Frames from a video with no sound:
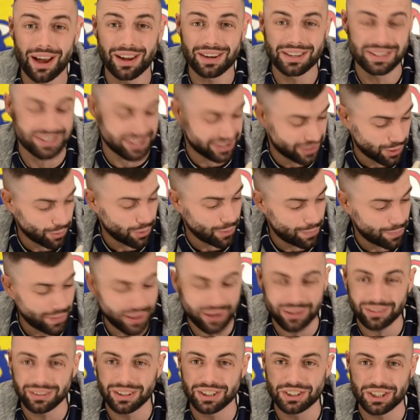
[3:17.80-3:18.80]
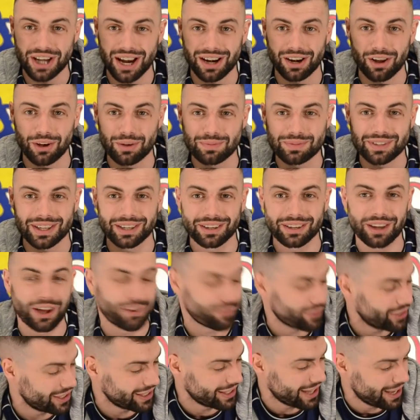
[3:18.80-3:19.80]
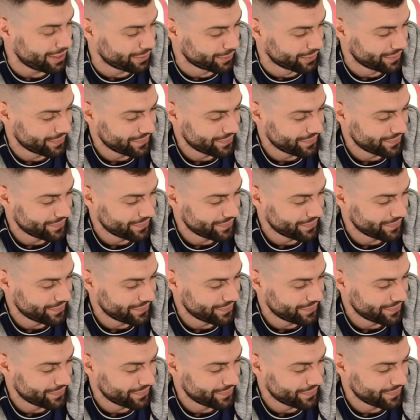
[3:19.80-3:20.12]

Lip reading: honest, they were bigger than the chair that I'm sitting on right now.